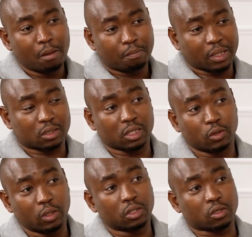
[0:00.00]
But in
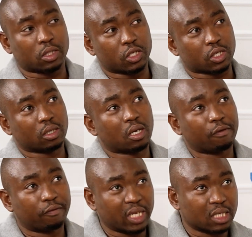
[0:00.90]
your introduction,
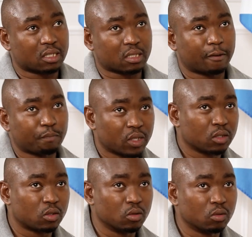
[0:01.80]
I've learned
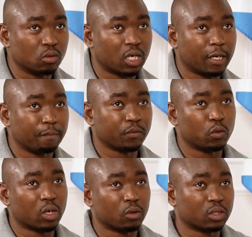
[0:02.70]
that you
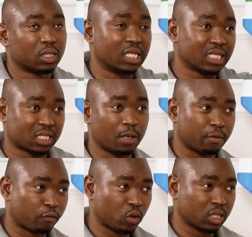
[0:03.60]
are not that type
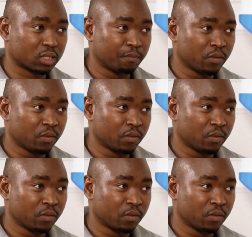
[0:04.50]
of white.